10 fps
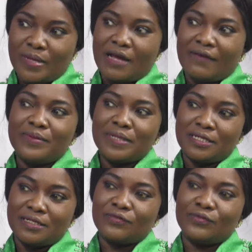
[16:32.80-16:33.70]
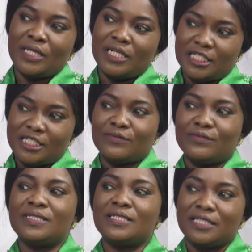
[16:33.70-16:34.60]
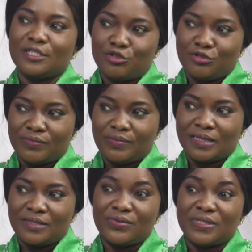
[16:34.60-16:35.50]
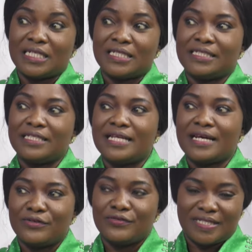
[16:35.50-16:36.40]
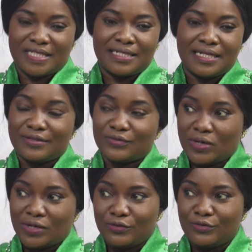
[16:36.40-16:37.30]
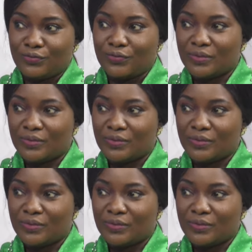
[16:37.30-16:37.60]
me, I've been in a relationship with Sissy Chum. Mm-hmm. It's recently that you've seen us, okay, one or two,